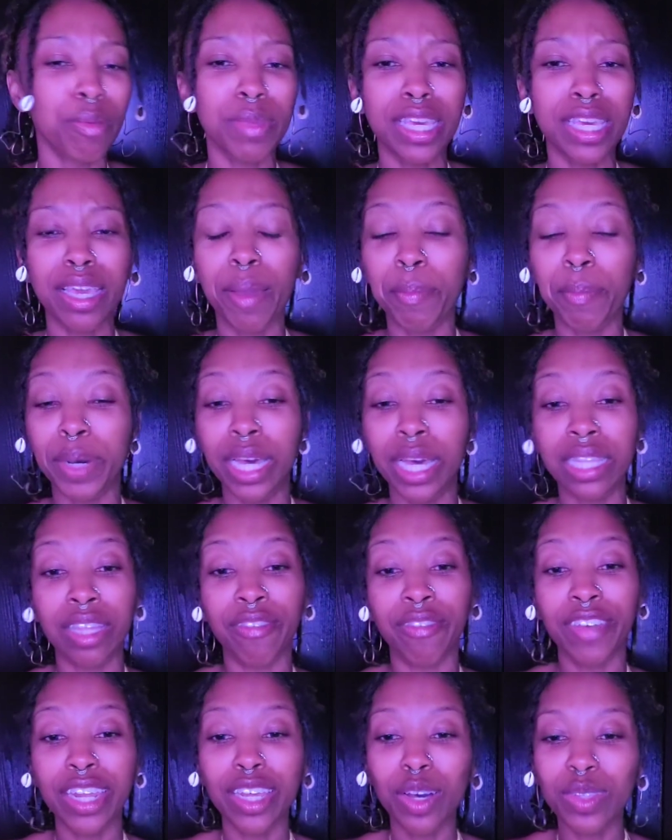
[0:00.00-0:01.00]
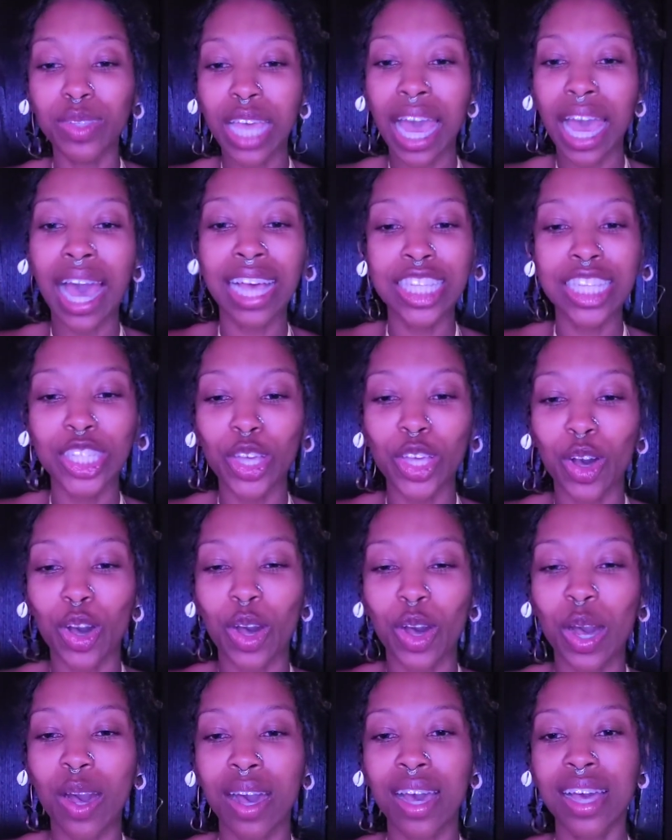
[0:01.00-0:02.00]
on me." But the video that I
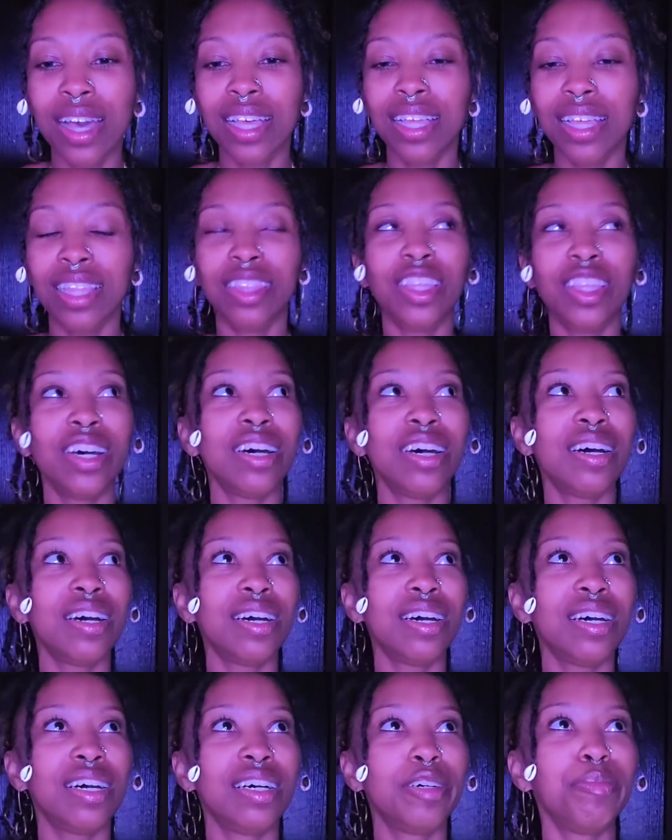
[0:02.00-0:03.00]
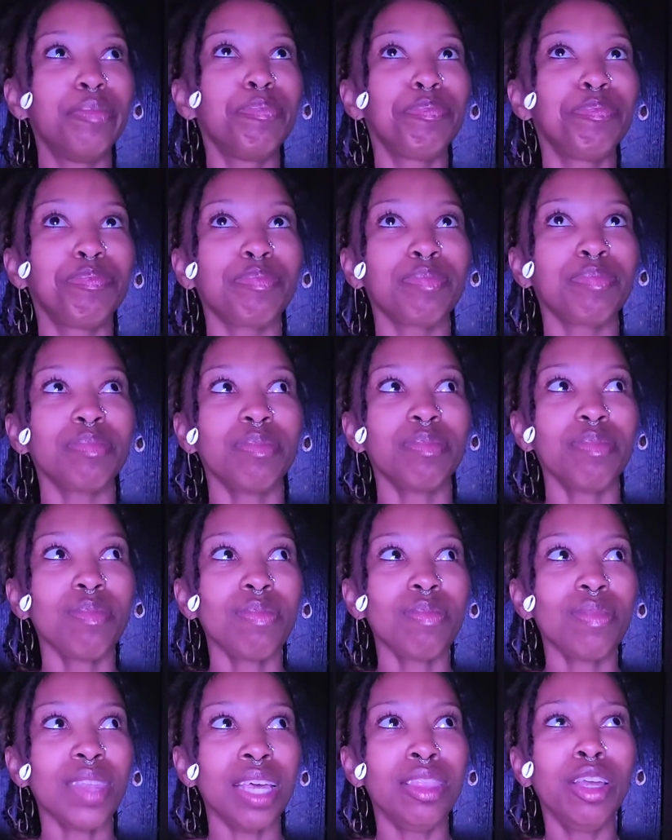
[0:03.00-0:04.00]
saw, the
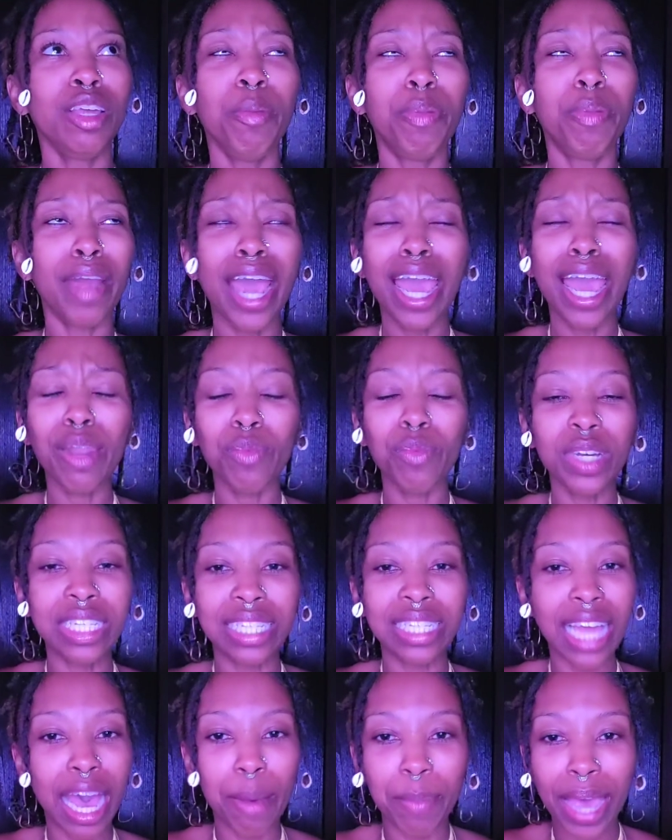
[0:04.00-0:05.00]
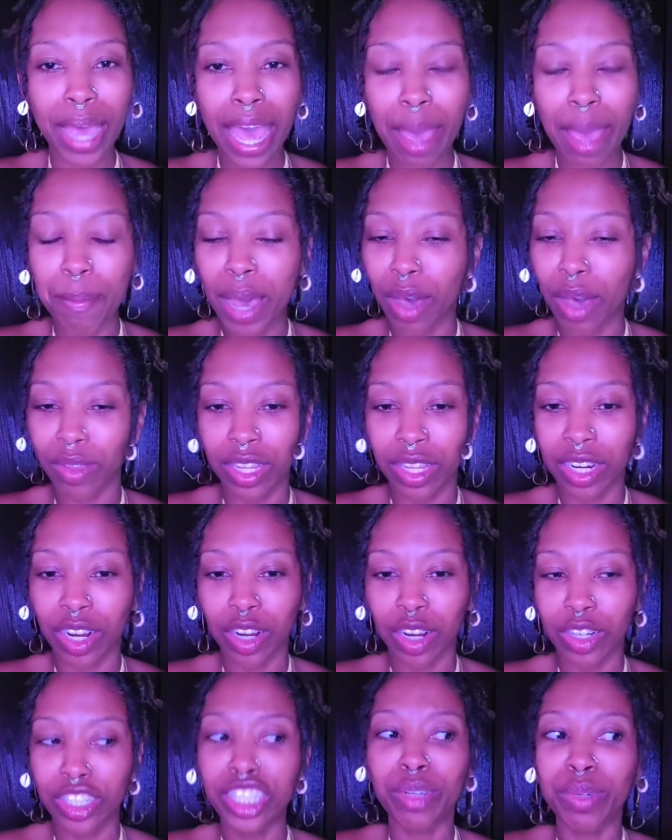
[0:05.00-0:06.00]
the bride was not bad mouthing
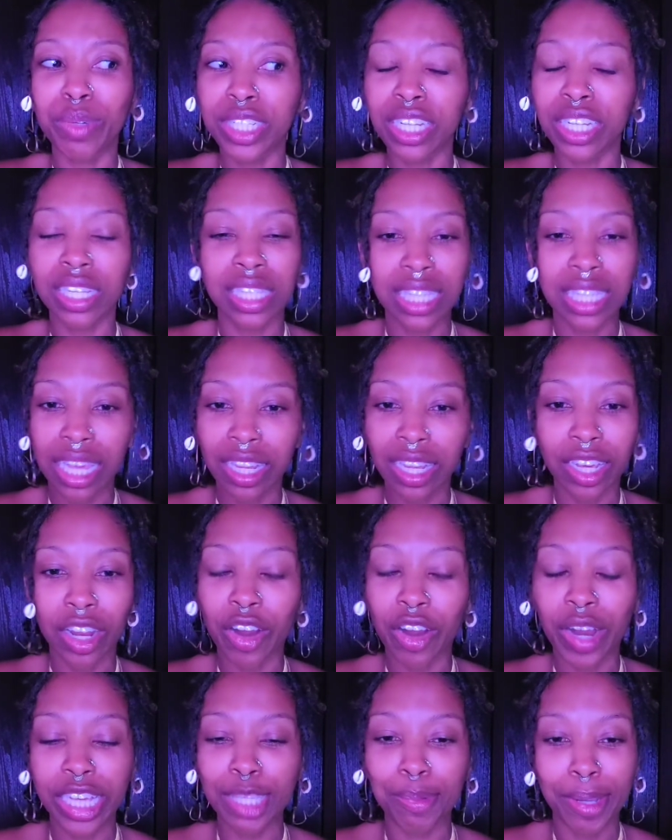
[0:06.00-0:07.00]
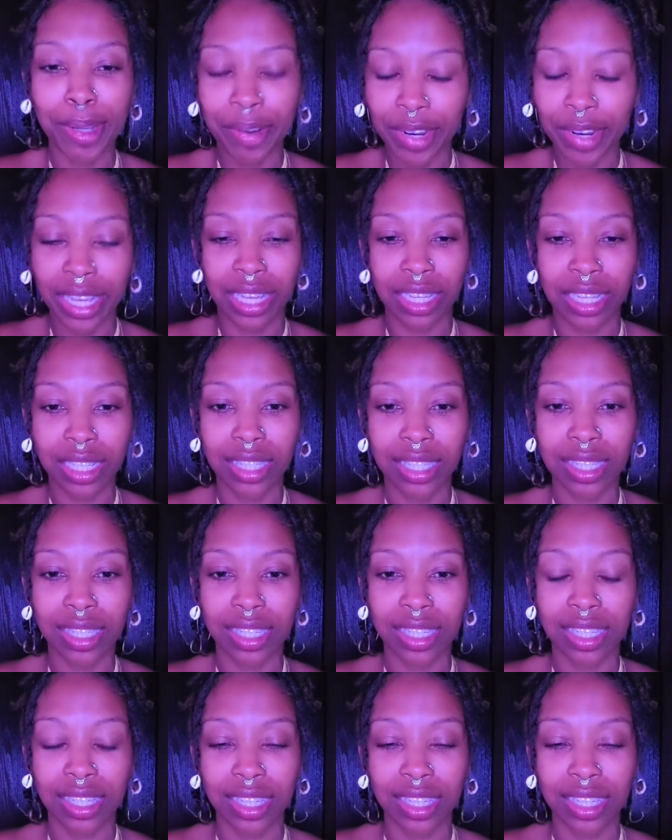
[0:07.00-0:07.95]
her. She was just telling her experience.